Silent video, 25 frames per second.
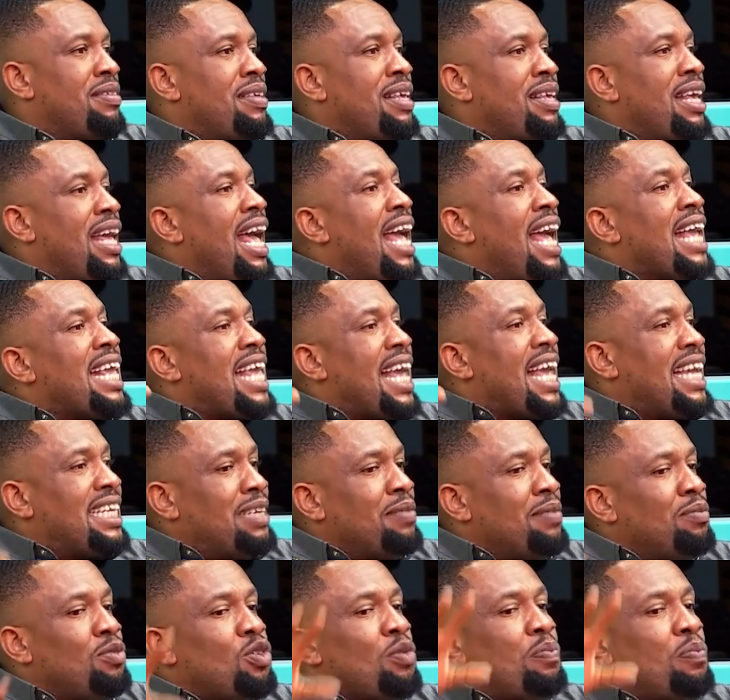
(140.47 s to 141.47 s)
and get him
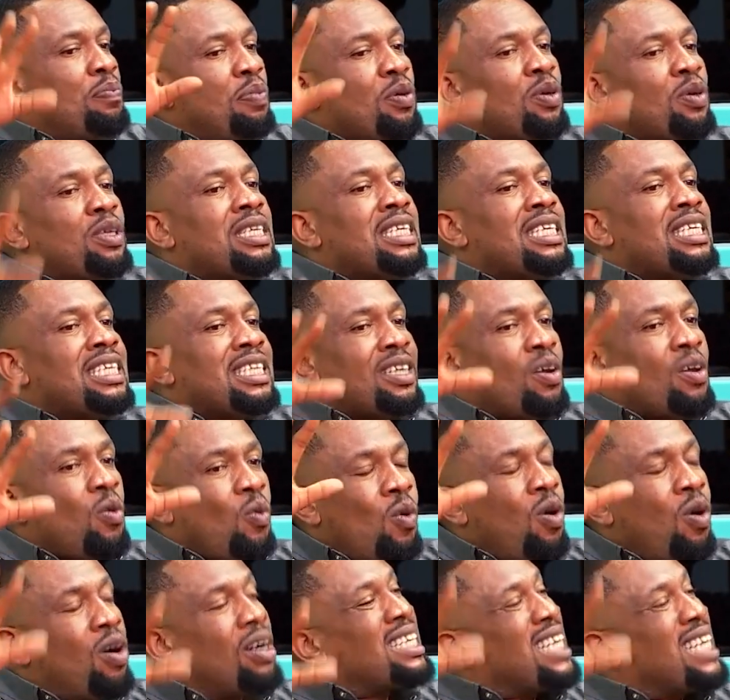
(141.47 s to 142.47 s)
to put the
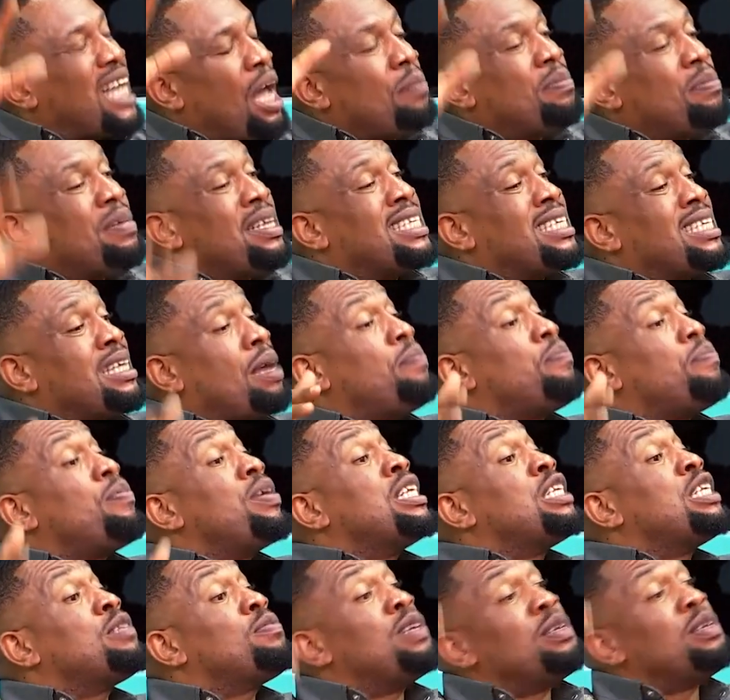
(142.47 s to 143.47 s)
World Cup
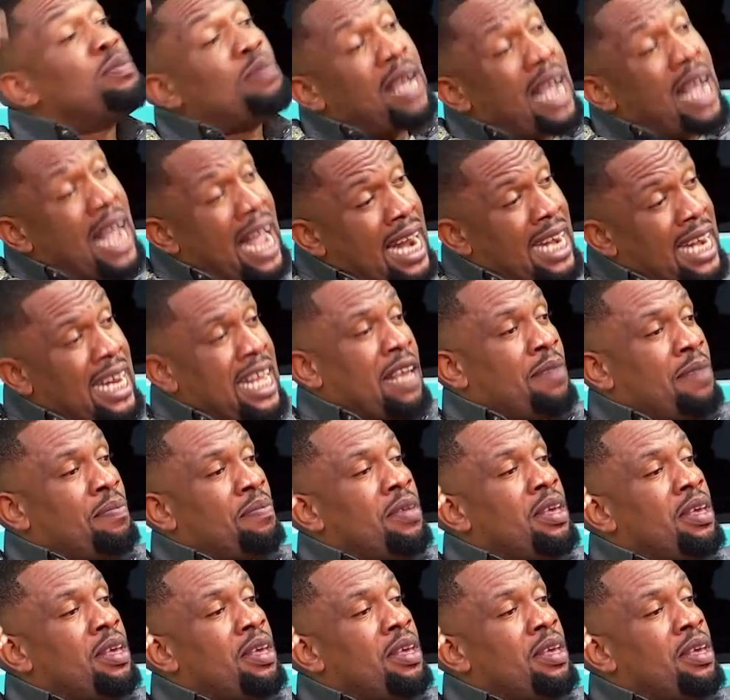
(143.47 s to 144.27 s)
disappointment behind him